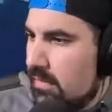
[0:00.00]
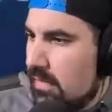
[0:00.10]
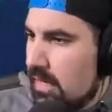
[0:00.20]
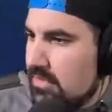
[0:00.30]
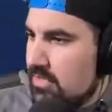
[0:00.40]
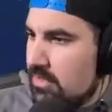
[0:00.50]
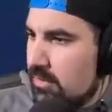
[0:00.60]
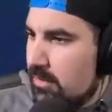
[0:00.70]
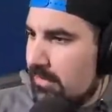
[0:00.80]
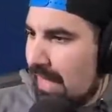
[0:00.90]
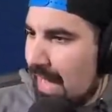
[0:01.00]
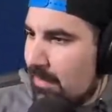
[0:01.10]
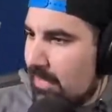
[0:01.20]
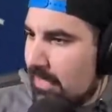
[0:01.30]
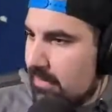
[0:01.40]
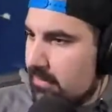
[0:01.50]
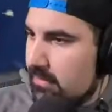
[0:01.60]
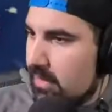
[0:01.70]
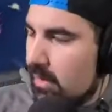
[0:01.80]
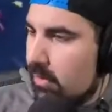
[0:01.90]
I just don't know what's
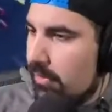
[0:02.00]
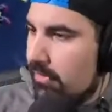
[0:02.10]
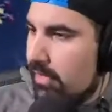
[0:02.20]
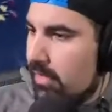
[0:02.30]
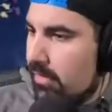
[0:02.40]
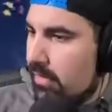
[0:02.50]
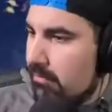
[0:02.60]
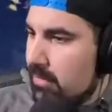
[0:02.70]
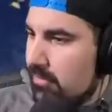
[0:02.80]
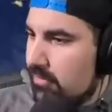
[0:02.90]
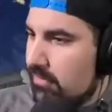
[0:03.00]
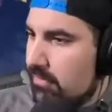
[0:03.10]
happening. Oh, there they go. There, everybody's just...